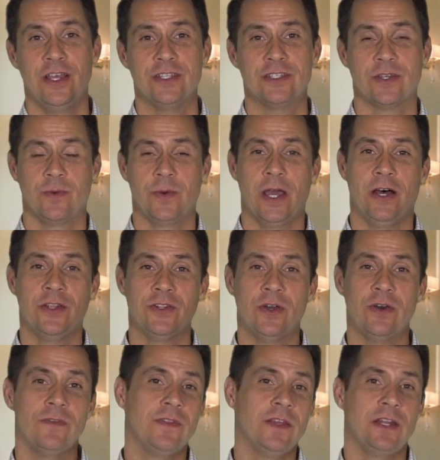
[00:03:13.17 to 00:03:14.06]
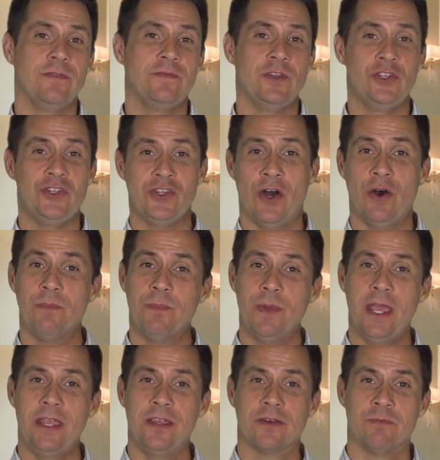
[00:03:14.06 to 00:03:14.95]
So we all know that if you don't
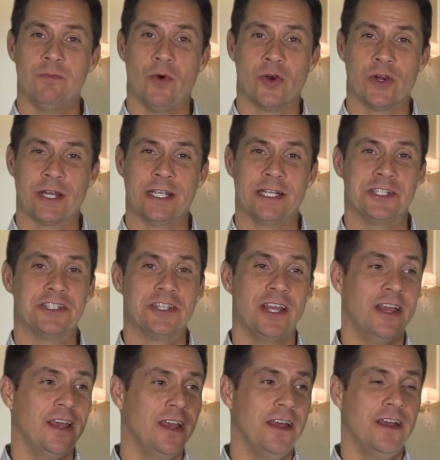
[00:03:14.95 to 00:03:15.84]
pay your mortgage,